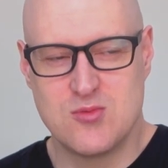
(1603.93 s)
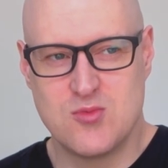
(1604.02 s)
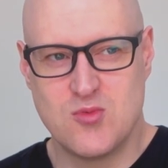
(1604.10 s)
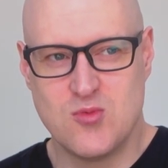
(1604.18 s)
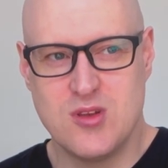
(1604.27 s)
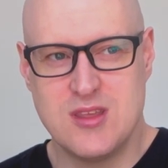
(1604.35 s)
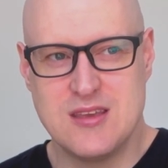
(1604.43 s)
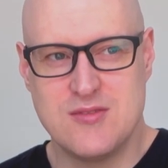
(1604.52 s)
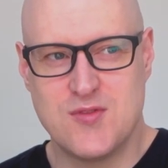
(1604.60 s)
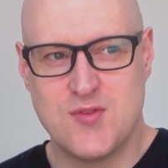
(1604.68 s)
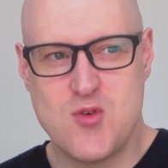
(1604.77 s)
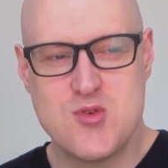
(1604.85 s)
really
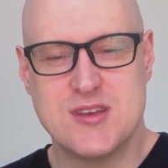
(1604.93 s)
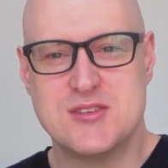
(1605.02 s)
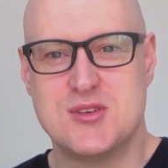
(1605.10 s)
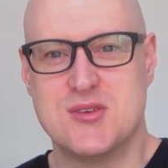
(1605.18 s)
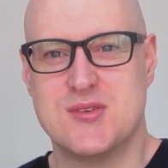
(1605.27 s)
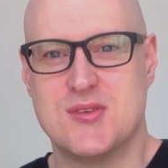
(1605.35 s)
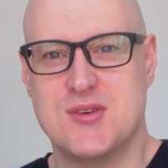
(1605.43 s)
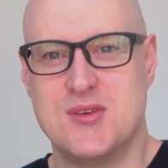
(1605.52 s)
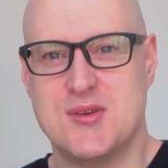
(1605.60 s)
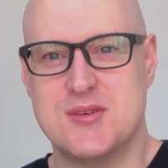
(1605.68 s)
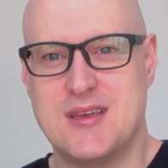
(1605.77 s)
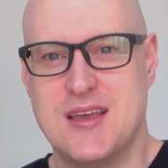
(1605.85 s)
focus
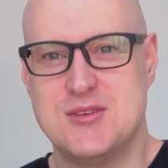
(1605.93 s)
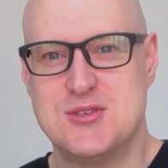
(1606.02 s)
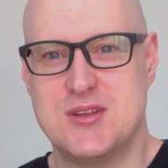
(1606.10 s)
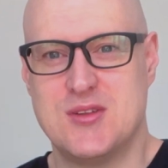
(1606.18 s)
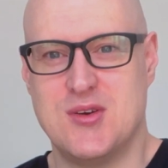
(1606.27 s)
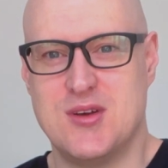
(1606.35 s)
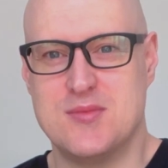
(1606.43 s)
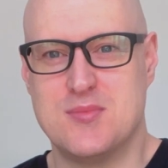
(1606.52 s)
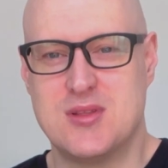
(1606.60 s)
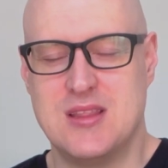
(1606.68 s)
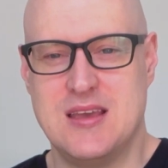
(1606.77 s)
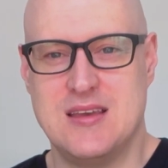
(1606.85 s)
your attention on
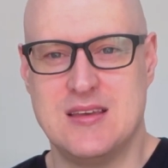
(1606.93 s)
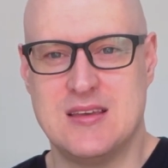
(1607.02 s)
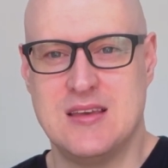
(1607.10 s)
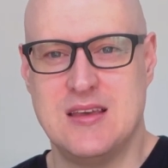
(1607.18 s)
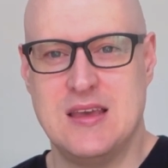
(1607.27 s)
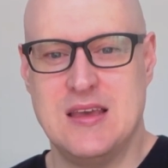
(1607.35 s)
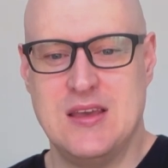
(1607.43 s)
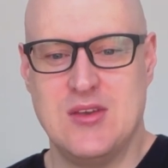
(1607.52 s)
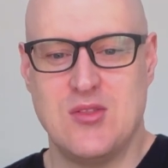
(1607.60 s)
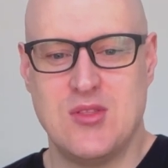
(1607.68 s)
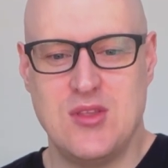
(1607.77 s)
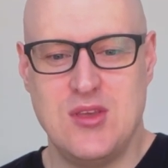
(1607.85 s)
playing
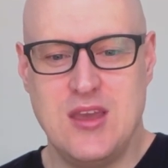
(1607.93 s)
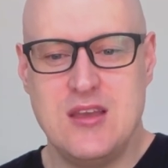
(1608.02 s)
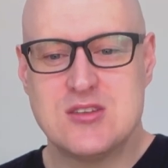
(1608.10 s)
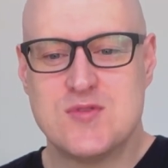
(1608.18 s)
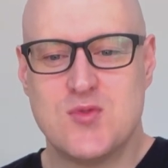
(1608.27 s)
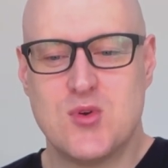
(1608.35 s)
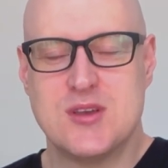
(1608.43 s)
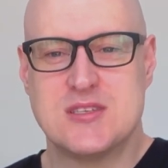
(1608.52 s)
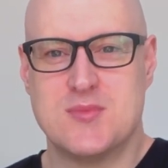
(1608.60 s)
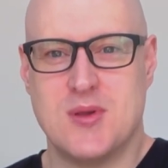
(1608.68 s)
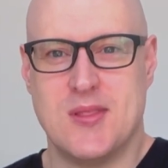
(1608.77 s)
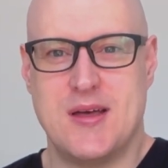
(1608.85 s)
each voice
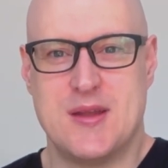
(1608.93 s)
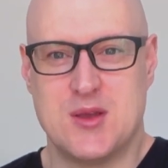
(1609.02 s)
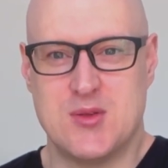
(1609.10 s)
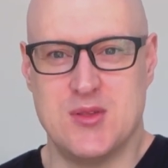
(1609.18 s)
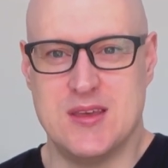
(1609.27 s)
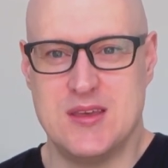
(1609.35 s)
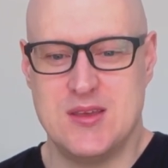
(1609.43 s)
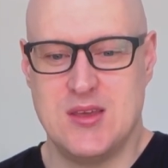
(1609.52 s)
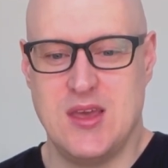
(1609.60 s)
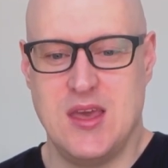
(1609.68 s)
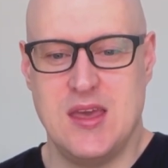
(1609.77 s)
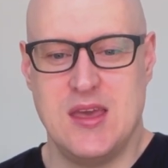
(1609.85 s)
melodically,
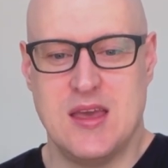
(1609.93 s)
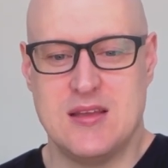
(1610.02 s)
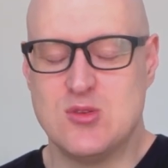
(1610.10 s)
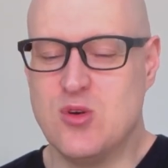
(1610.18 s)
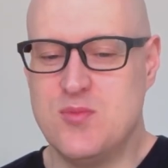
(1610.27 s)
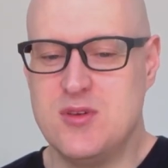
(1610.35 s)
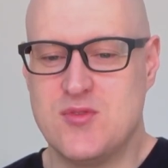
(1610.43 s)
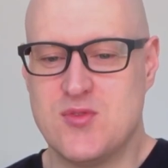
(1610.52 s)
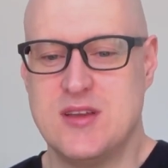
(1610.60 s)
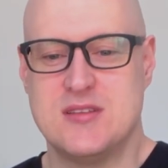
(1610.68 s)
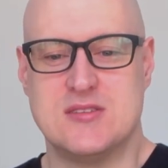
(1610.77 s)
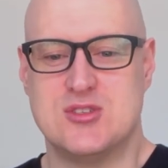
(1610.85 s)
and don't be
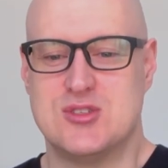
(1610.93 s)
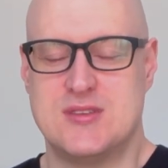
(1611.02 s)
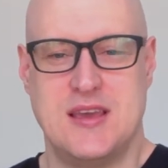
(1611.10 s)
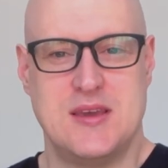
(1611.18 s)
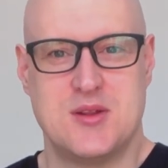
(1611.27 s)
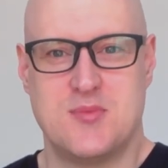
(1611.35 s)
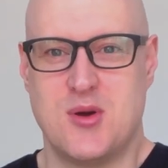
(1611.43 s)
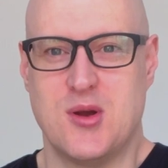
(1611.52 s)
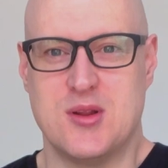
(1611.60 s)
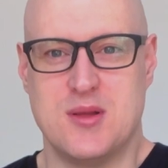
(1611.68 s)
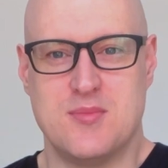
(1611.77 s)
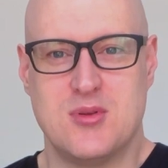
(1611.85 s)
afraid to just take it
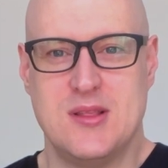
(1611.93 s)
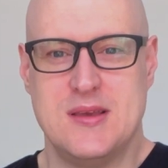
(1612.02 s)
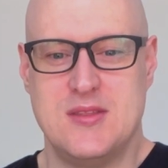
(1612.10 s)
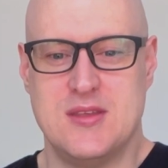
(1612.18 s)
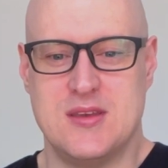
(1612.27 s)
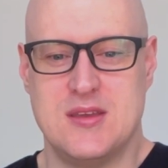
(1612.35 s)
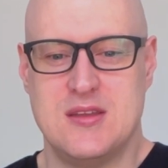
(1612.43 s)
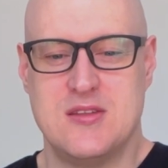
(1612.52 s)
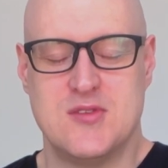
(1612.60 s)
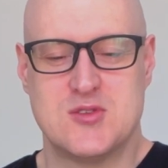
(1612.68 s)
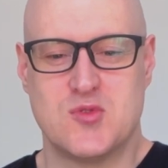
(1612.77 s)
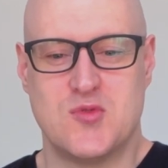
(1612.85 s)
apart and play the
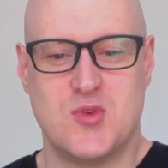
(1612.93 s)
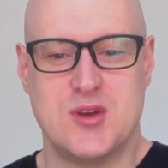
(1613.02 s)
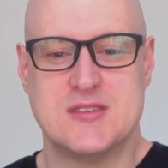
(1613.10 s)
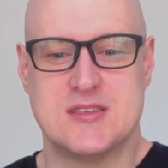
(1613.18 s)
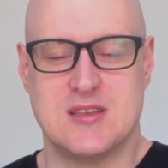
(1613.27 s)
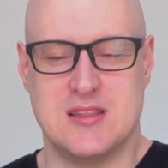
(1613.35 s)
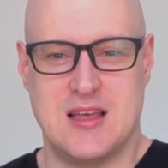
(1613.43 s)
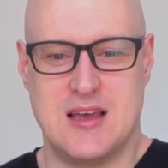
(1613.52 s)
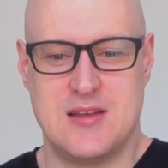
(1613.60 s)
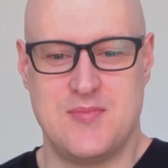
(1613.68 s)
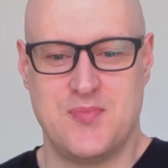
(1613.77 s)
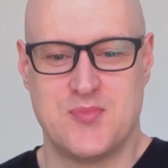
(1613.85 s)
individual voices a
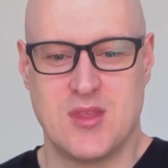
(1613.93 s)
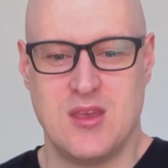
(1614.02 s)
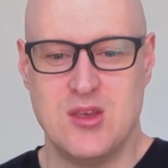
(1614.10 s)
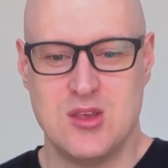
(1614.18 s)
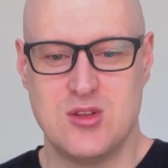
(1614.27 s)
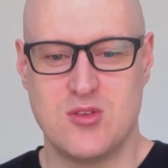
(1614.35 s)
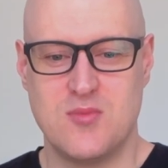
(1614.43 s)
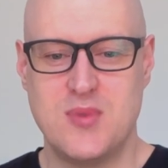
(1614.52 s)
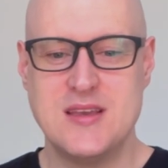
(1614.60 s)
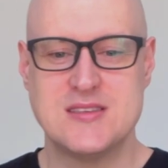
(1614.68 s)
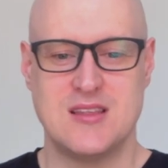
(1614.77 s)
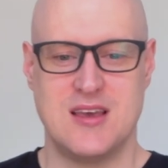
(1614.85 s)
lot. You know, the
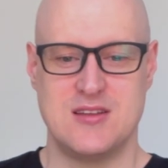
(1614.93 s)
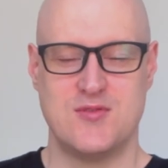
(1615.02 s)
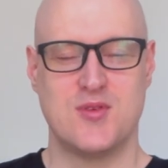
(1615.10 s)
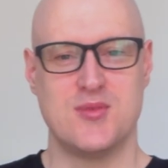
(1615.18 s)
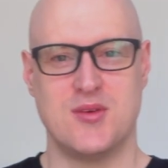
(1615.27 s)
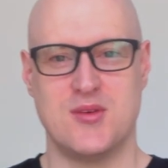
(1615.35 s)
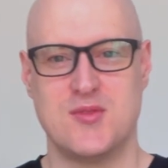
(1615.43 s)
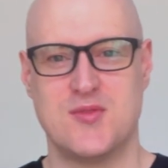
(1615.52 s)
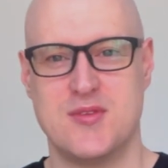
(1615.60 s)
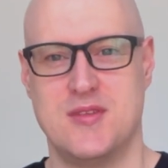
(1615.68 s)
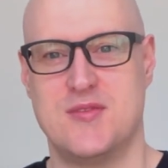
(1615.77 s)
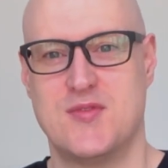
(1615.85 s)
bass line from
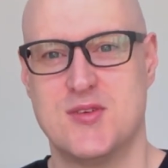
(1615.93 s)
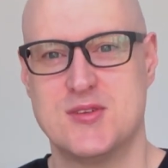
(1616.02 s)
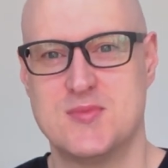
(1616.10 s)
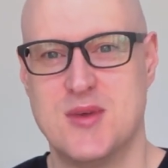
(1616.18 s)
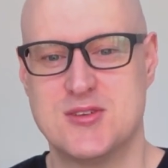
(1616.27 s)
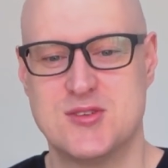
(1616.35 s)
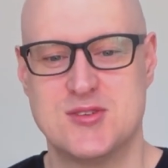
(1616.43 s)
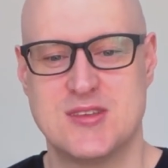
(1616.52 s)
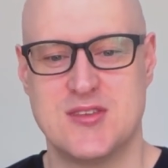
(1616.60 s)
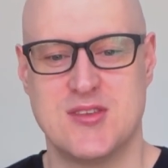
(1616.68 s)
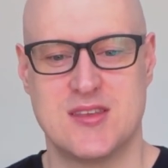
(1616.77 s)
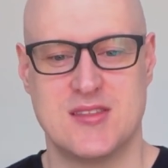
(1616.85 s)
the first measure sounds like